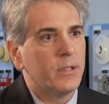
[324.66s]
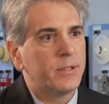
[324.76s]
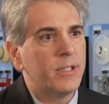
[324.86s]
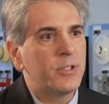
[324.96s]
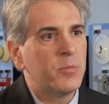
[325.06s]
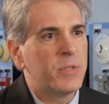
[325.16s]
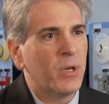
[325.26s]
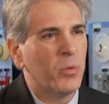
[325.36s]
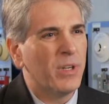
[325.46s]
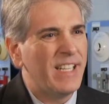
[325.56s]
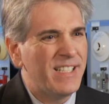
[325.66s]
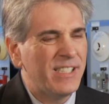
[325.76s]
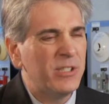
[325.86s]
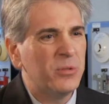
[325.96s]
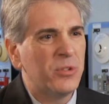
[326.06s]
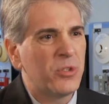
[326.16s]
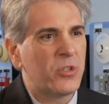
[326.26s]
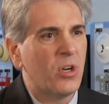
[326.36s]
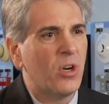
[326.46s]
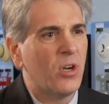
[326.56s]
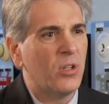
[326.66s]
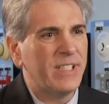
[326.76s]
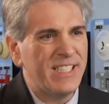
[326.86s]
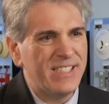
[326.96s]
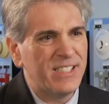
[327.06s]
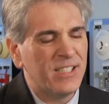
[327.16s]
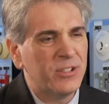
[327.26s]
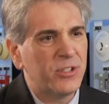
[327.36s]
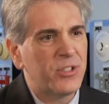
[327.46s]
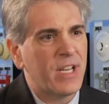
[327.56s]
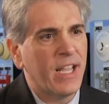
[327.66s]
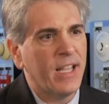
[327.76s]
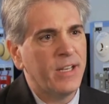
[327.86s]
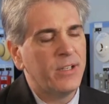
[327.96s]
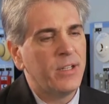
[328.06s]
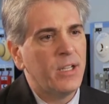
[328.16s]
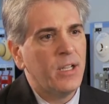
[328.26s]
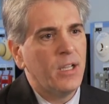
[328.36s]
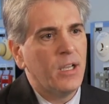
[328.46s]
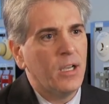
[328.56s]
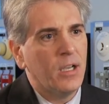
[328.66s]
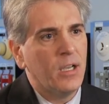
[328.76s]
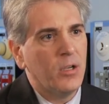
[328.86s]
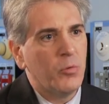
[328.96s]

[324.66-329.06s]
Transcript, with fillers: systems that were easy to install, easy to understand, uh,